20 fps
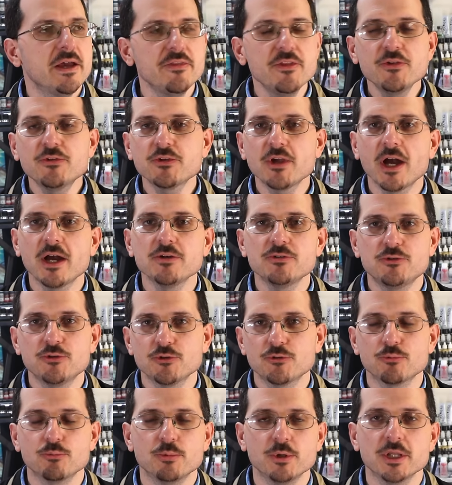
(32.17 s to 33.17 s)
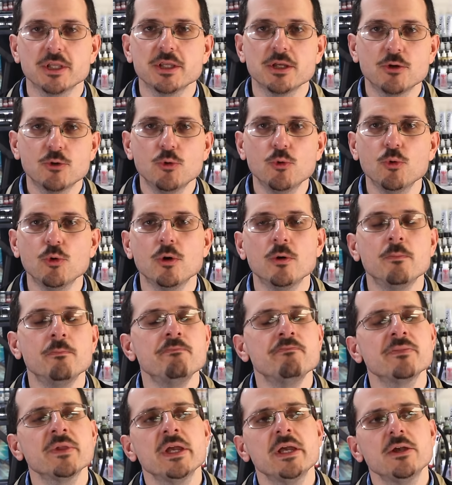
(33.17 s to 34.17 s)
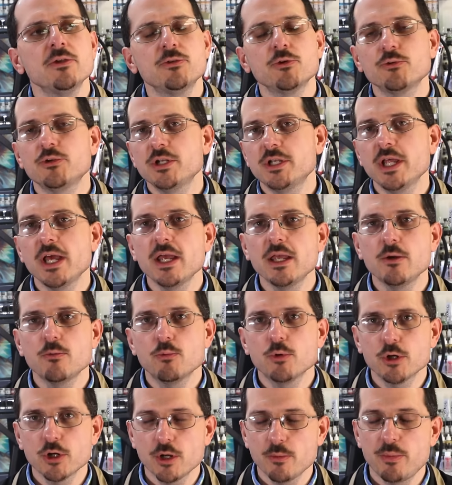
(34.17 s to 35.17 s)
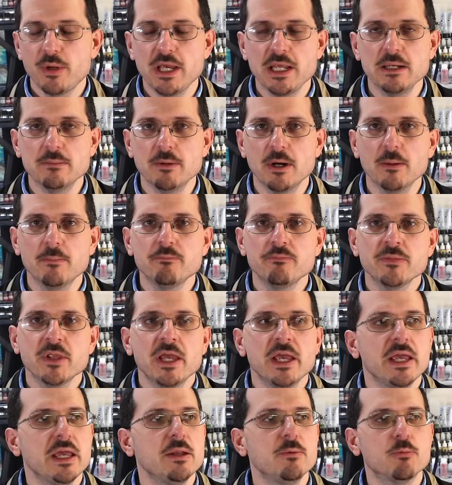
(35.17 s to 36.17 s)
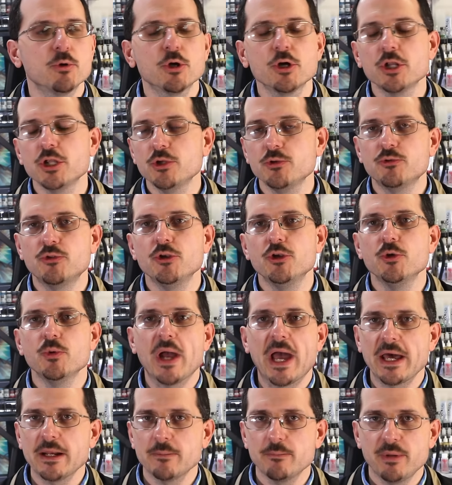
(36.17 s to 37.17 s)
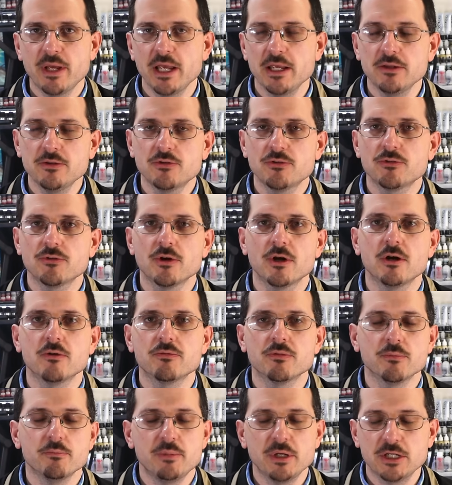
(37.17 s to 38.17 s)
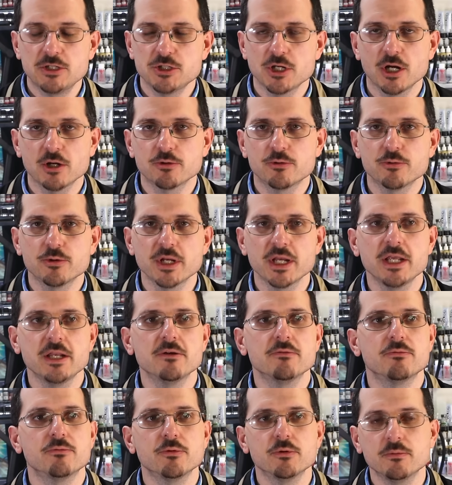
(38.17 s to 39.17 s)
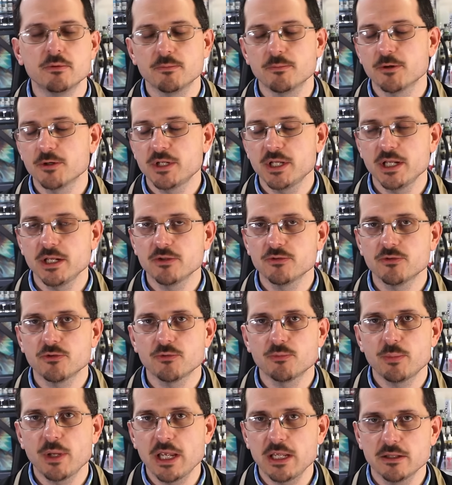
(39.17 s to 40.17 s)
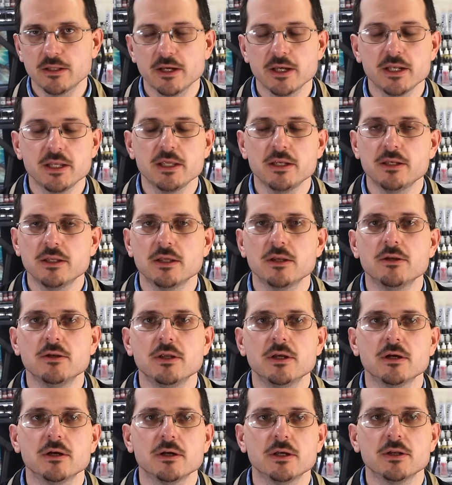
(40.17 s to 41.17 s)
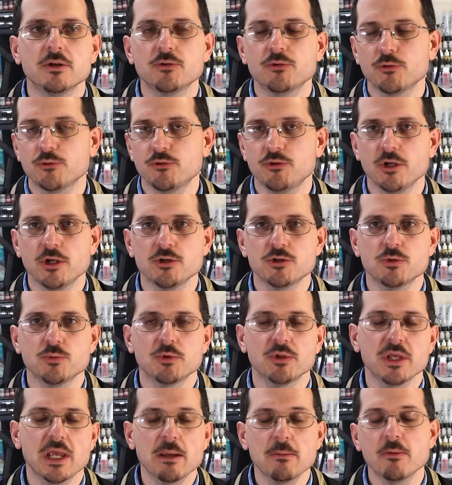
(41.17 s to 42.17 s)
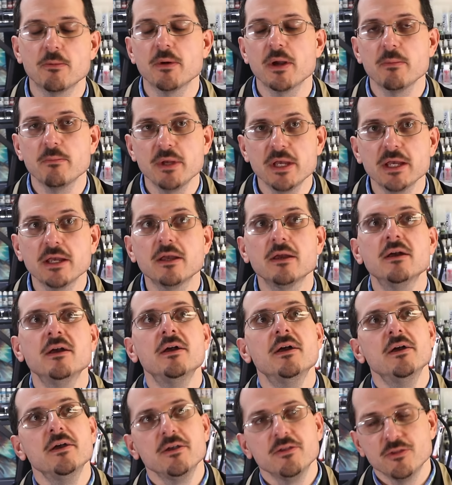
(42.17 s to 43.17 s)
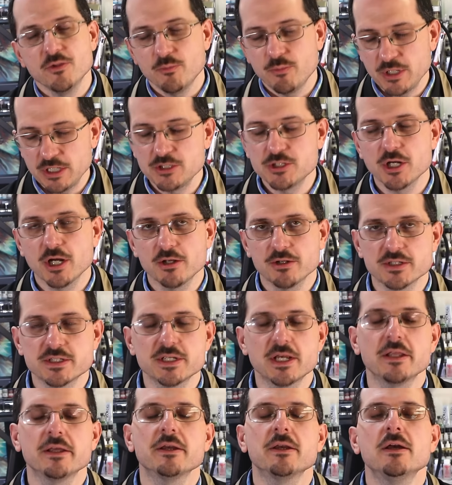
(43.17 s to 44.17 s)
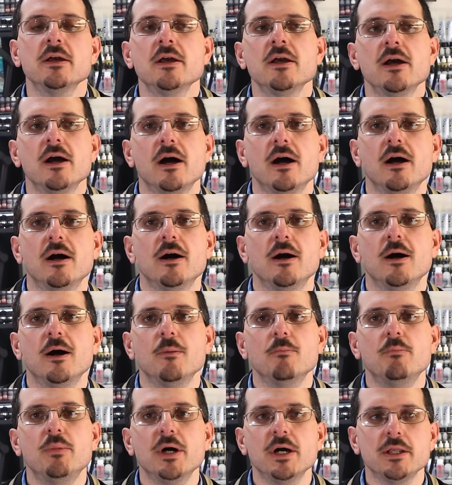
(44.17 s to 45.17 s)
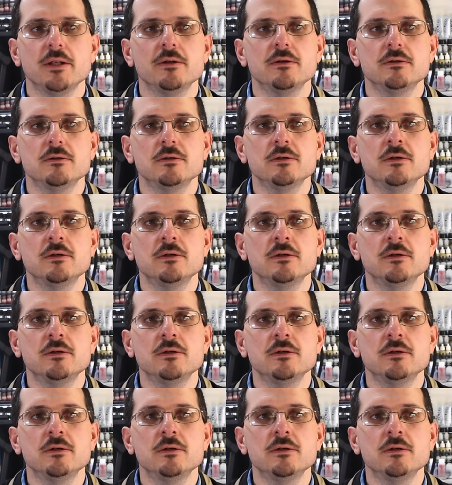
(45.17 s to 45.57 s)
And this guy's just really cool. So today, we're going to paint him up, and we're going to use the new Atom paints from Big Child Creative, Ruben Martinez's paint line he did in association with Ammo by Mig, that Big Child is selling. But